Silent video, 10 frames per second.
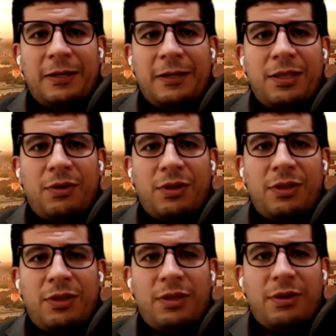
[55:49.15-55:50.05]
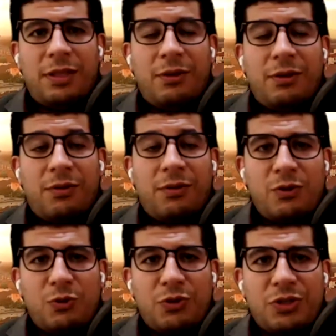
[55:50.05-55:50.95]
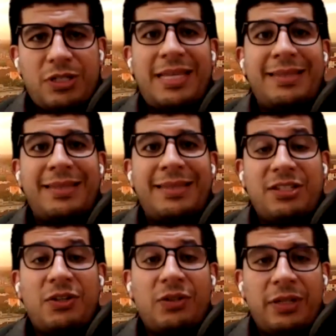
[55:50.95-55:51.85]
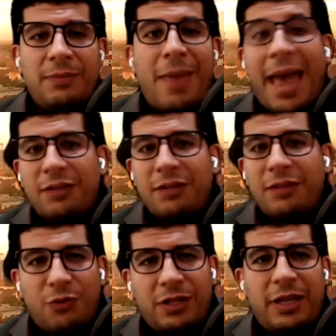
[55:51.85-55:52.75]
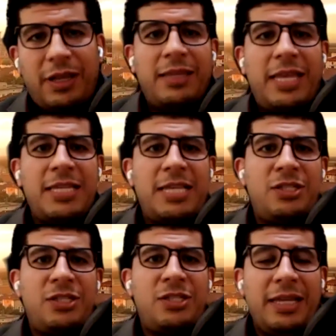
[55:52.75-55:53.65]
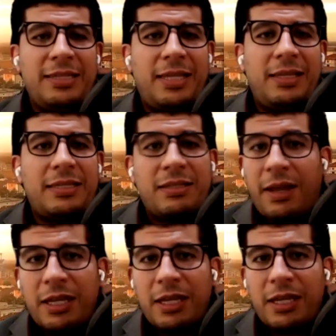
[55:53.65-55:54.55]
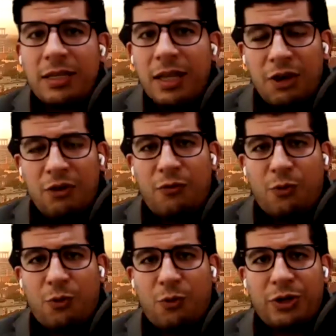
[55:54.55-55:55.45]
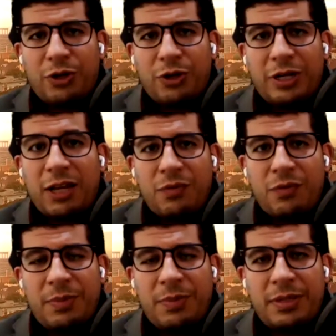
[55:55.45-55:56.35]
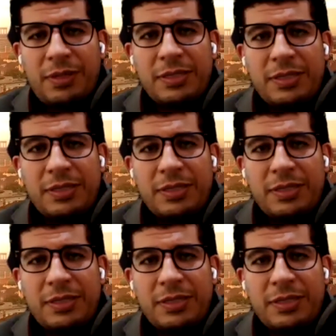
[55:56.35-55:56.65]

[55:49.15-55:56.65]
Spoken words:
the authority of the jurists, and that necessarily bad for fiqh, and is not certainly a sign for lack of independence.